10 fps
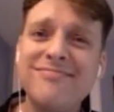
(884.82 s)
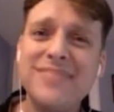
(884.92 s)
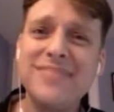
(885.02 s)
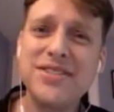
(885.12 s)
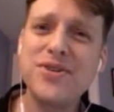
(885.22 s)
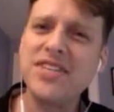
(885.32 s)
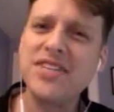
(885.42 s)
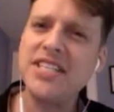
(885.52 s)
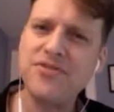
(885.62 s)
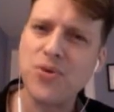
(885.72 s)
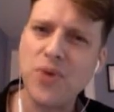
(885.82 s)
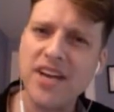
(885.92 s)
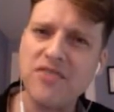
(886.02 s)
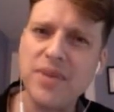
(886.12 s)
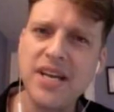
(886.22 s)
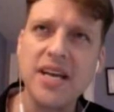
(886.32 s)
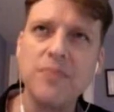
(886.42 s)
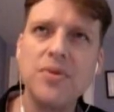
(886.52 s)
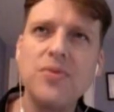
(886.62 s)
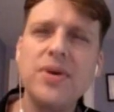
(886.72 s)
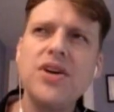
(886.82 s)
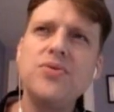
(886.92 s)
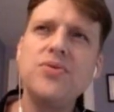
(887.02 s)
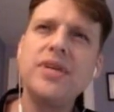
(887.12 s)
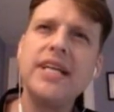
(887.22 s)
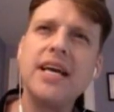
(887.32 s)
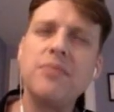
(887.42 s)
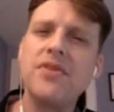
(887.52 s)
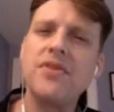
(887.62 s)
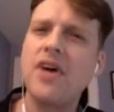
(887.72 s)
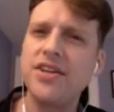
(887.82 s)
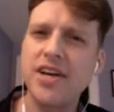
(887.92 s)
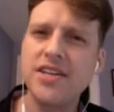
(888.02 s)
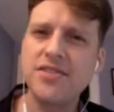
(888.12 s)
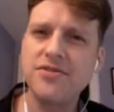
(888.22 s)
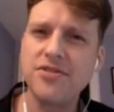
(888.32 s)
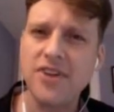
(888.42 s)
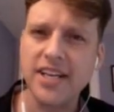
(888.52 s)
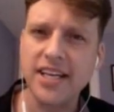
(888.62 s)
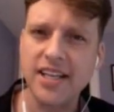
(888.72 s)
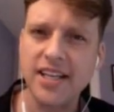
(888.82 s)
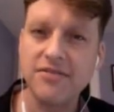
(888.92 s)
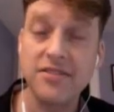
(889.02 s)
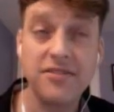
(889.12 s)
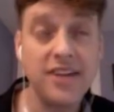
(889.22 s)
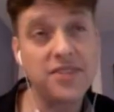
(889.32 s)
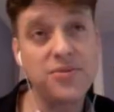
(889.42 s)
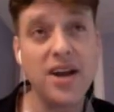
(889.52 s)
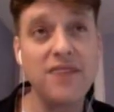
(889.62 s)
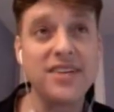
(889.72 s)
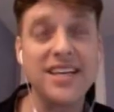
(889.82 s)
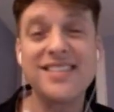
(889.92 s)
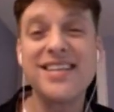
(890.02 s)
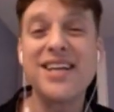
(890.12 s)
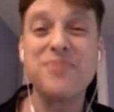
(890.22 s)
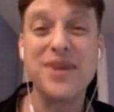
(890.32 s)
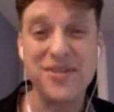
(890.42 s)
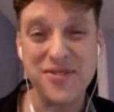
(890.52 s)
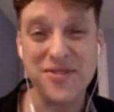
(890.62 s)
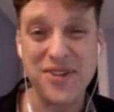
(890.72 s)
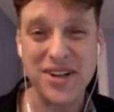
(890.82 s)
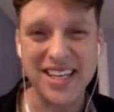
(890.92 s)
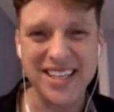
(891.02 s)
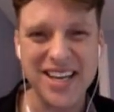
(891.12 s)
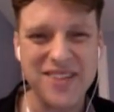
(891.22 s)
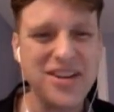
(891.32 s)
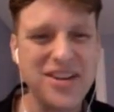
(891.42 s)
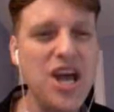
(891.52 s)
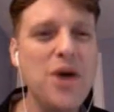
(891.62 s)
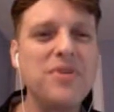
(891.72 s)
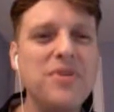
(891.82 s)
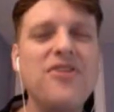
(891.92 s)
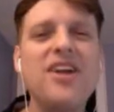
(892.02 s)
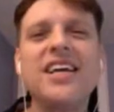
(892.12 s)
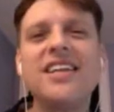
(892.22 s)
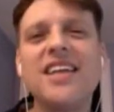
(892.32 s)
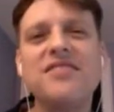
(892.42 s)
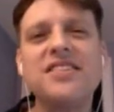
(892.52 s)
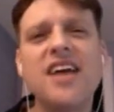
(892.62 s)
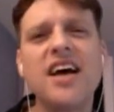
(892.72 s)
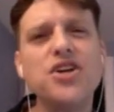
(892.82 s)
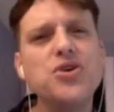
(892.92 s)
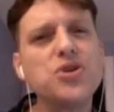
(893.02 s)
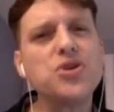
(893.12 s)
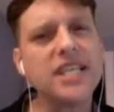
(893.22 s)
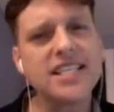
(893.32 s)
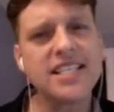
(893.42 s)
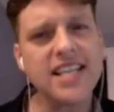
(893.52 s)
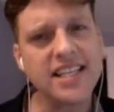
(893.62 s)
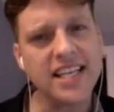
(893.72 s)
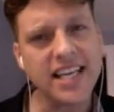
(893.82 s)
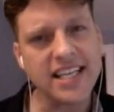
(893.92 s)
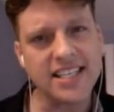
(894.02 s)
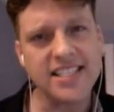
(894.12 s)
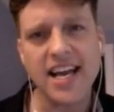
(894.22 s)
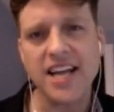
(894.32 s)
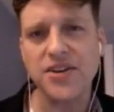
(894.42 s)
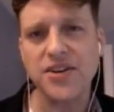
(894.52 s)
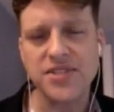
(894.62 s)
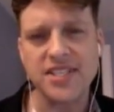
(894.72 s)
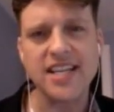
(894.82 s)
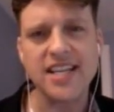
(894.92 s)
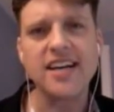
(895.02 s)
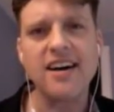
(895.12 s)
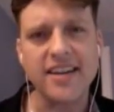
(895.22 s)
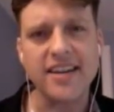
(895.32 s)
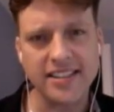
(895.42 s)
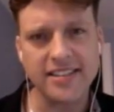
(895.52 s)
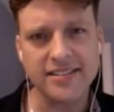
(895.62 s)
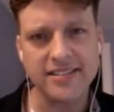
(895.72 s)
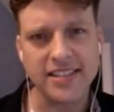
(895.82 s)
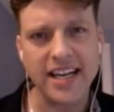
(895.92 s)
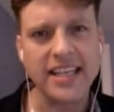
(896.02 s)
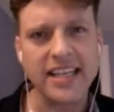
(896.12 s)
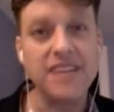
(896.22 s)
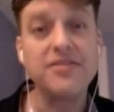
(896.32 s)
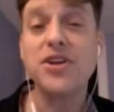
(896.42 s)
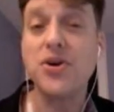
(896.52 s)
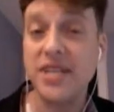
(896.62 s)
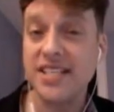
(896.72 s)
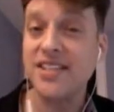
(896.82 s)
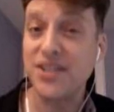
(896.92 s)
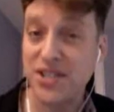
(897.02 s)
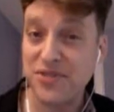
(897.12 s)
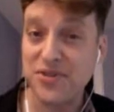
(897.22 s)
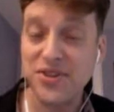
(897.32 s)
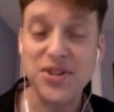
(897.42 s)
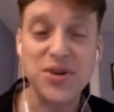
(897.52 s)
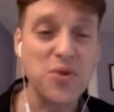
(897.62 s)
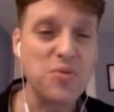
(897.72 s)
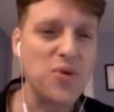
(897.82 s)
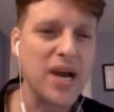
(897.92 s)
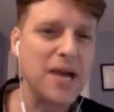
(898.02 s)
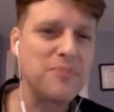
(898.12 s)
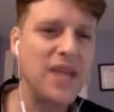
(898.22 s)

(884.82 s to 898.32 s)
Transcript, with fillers: That's sort of a different way of being, but we don't really get pathologized for falling in love. In fact, we often get celebrated for falling in love. But falling in love is not usually a state that gets us diagnosed as psychotic, okay, even though it is a little different than the normal way.